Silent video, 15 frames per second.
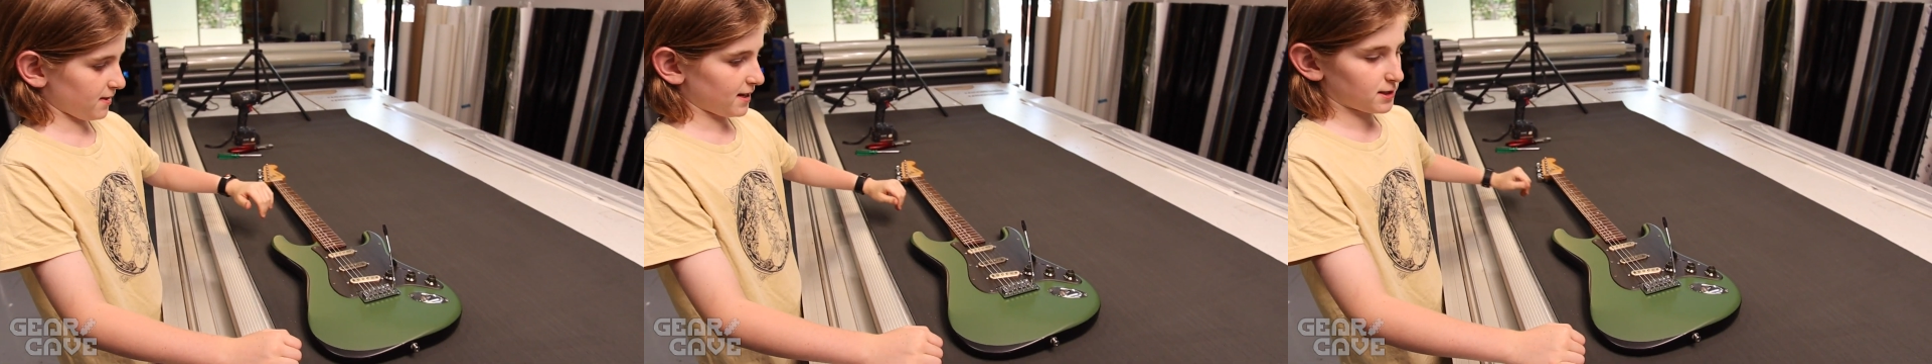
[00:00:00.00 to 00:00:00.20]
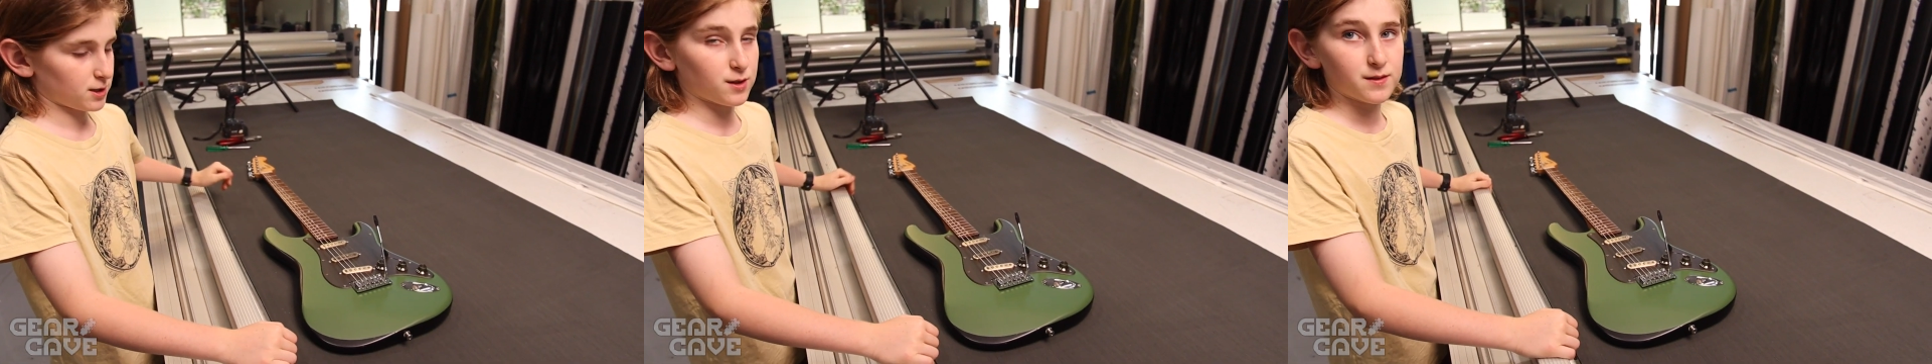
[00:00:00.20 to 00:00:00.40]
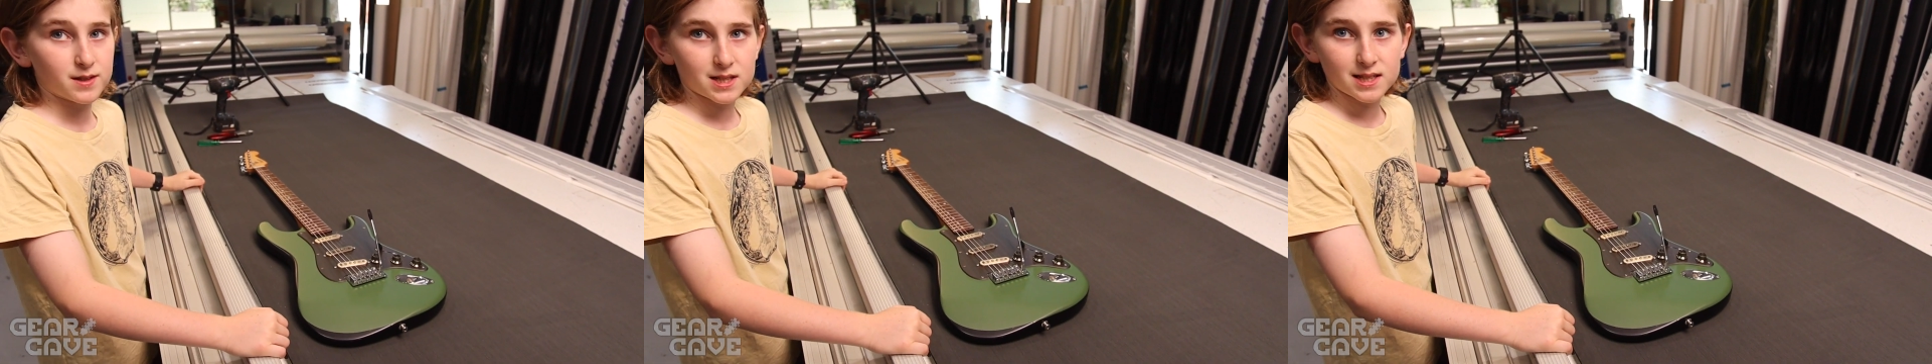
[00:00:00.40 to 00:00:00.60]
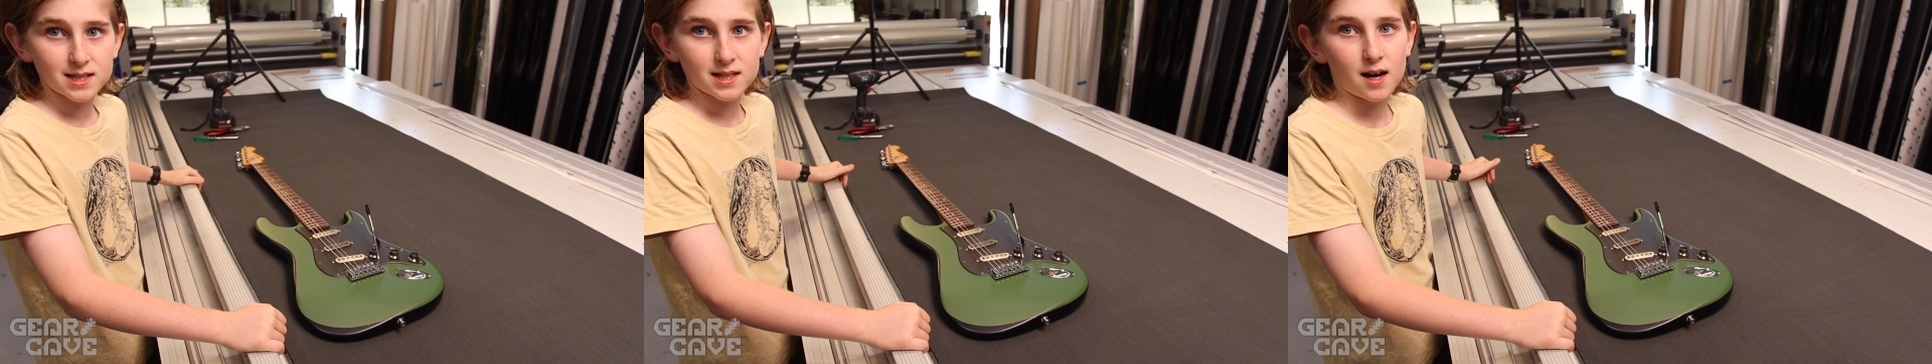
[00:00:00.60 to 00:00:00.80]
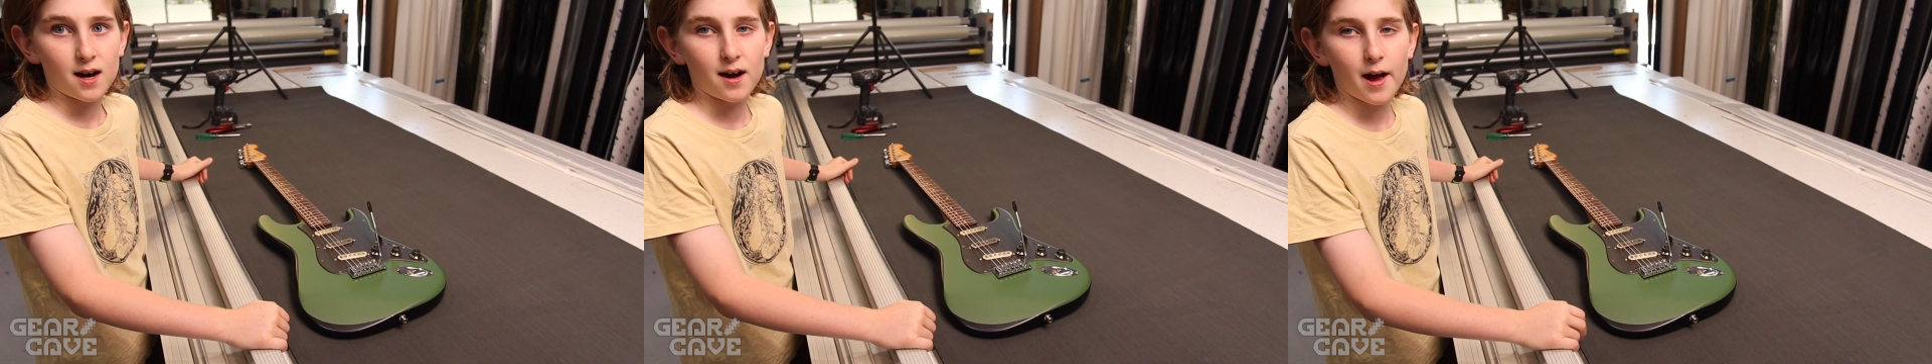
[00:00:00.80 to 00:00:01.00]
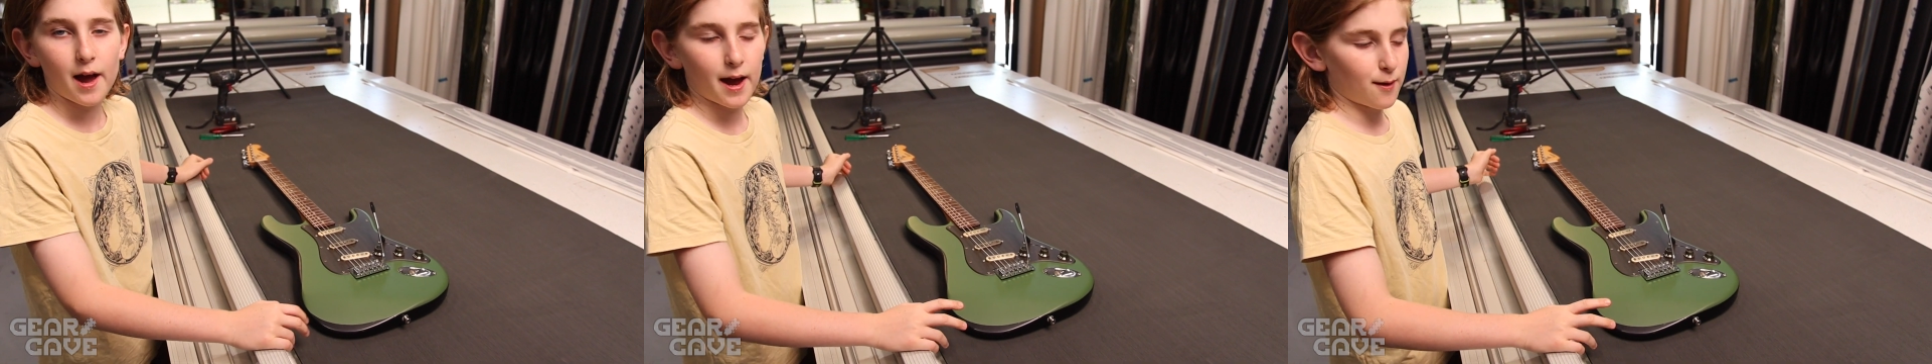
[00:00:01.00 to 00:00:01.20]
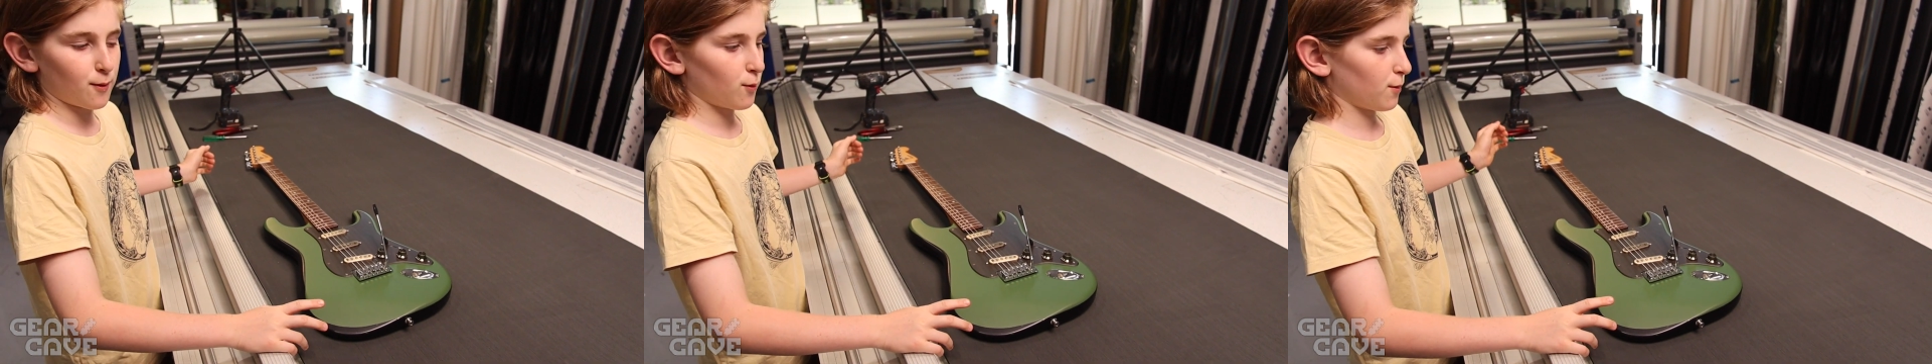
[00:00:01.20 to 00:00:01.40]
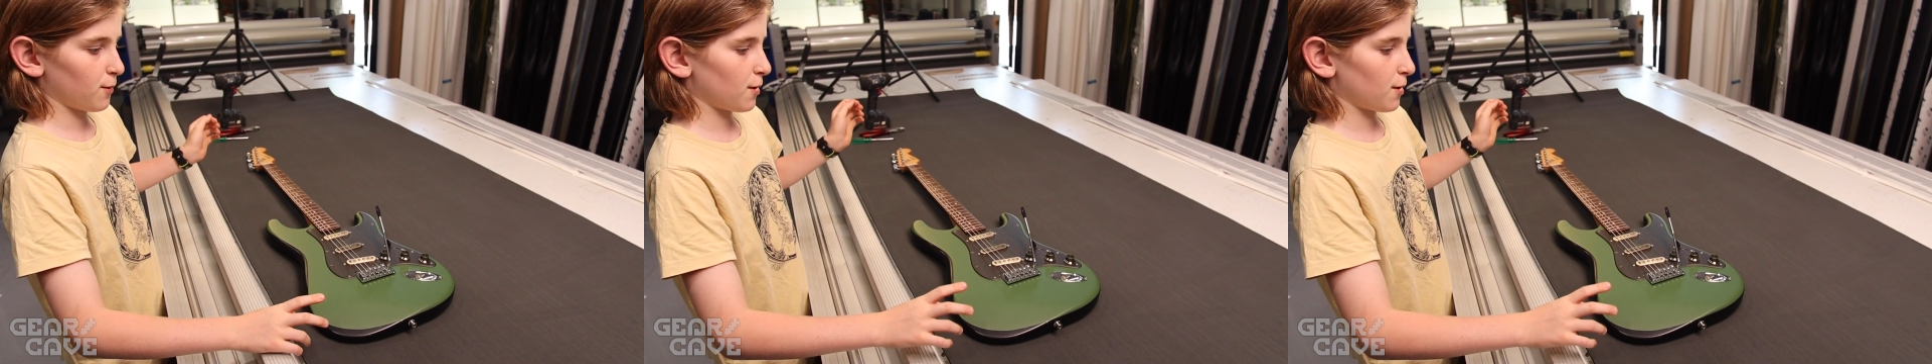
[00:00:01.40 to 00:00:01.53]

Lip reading: that's on this guitar and